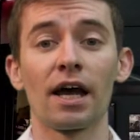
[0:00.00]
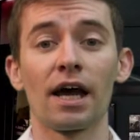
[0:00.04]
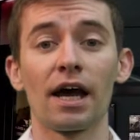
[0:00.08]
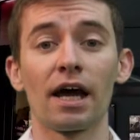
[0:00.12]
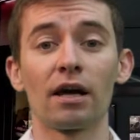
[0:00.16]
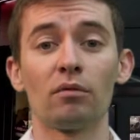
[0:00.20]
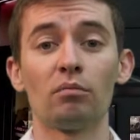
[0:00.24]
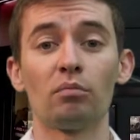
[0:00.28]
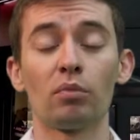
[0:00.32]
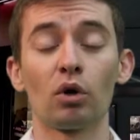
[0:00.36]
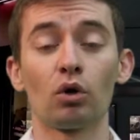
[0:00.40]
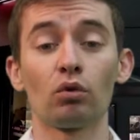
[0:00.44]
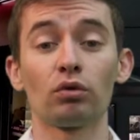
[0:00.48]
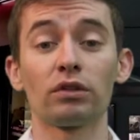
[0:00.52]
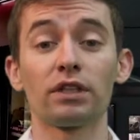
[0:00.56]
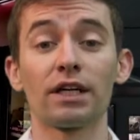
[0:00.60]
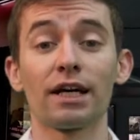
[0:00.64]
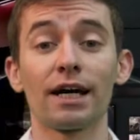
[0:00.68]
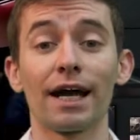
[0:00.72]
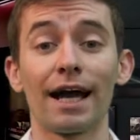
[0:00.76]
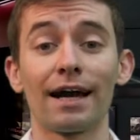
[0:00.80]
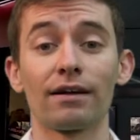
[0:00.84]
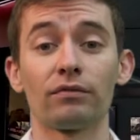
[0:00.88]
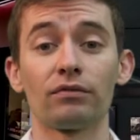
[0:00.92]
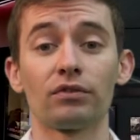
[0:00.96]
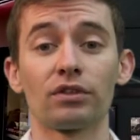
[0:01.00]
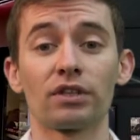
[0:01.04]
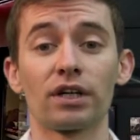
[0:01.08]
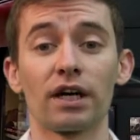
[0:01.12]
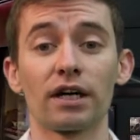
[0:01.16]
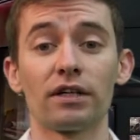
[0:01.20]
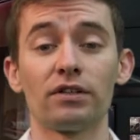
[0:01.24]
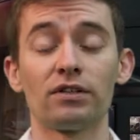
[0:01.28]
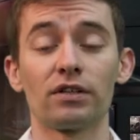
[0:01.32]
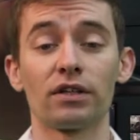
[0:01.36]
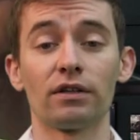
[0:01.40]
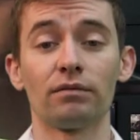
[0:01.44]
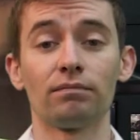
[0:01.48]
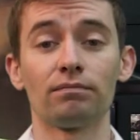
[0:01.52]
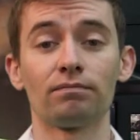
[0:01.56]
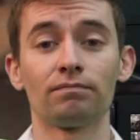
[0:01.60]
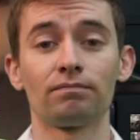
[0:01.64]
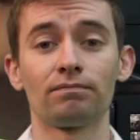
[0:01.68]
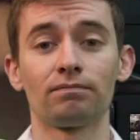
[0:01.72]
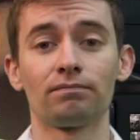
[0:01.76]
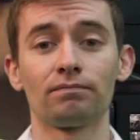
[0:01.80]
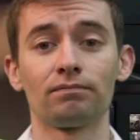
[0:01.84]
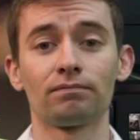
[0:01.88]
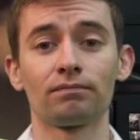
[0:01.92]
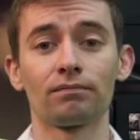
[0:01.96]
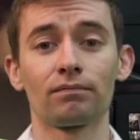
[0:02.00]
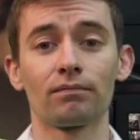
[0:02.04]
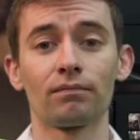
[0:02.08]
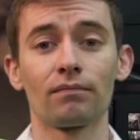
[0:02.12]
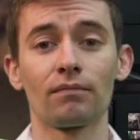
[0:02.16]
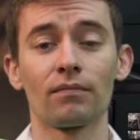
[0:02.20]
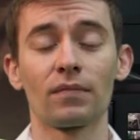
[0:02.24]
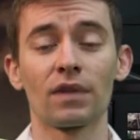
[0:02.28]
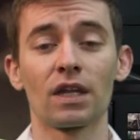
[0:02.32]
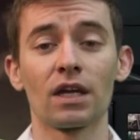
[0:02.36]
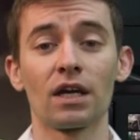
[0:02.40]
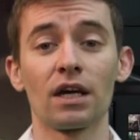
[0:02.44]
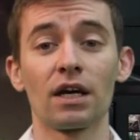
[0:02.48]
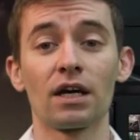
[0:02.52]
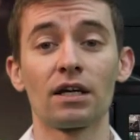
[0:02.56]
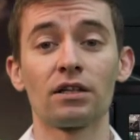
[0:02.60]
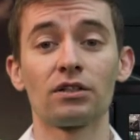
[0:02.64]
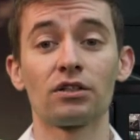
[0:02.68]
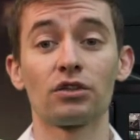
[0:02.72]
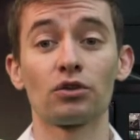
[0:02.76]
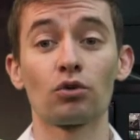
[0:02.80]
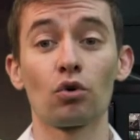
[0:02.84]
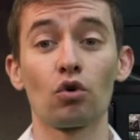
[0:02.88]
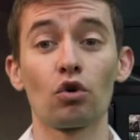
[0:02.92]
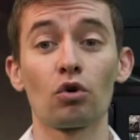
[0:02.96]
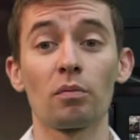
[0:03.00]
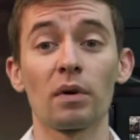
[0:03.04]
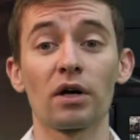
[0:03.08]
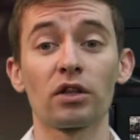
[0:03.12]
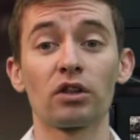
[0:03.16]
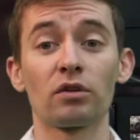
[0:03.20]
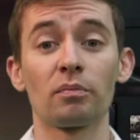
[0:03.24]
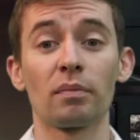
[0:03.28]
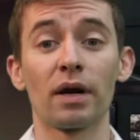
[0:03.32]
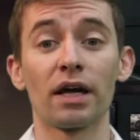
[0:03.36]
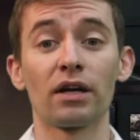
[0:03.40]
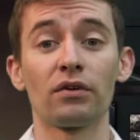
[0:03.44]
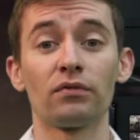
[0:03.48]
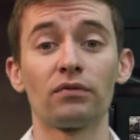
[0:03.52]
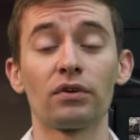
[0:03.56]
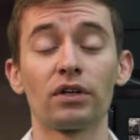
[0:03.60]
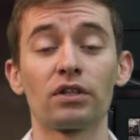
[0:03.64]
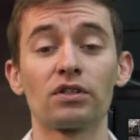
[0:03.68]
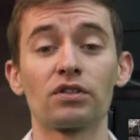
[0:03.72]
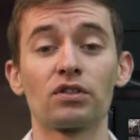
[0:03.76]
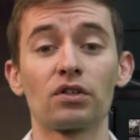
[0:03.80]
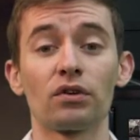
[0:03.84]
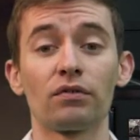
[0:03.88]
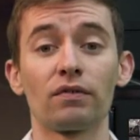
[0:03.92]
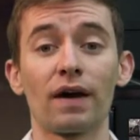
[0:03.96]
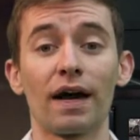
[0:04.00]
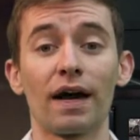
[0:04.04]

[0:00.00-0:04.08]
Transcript: and bolder advertising. To talk about the benefits of